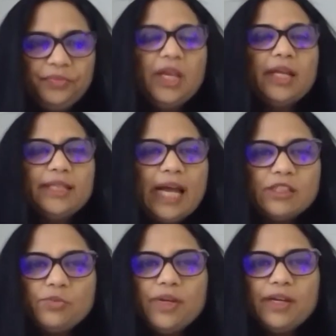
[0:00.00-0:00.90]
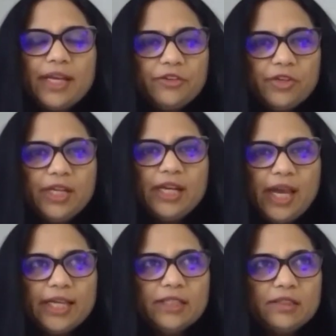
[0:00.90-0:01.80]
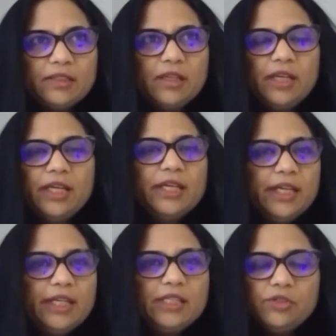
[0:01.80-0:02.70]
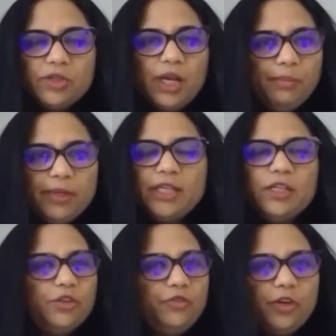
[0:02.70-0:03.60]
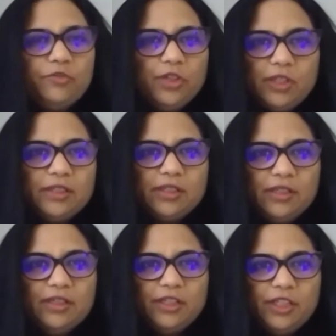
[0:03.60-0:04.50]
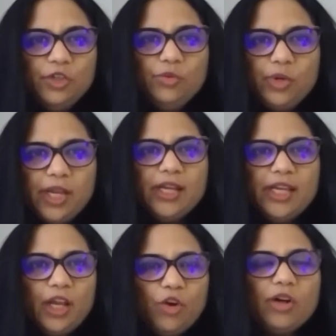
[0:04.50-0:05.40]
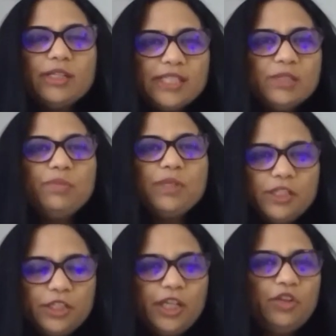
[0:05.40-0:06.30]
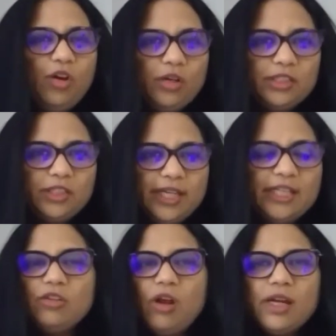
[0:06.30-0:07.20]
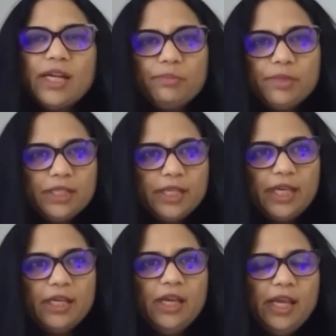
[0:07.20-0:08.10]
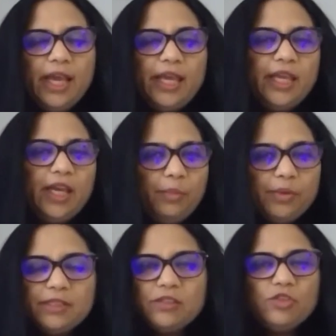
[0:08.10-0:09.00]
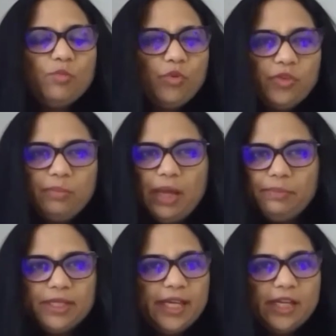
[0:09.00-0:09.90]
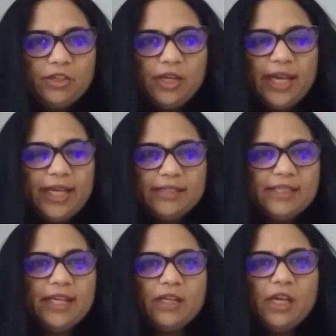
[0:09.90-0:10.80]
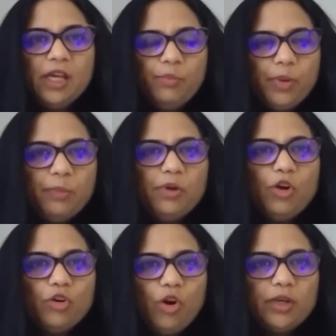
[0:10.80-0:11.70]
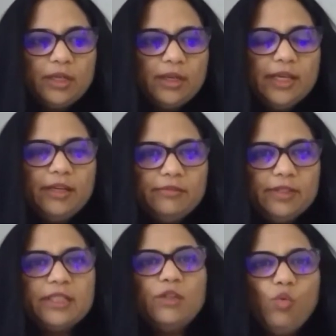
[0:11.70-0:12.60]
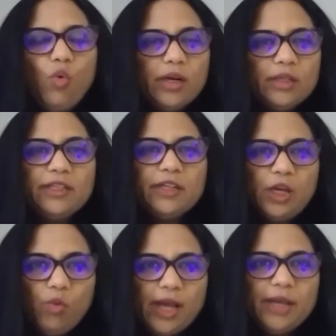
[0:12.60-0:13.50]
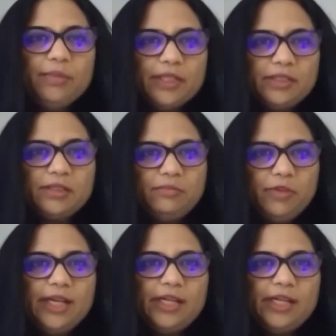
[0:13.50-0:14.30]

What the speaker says: That's where I realized it's completely different world. You really cannot just build a technology. It's not like building a ERP system or web application. Like I said, people are not clear with what are the requirements, right?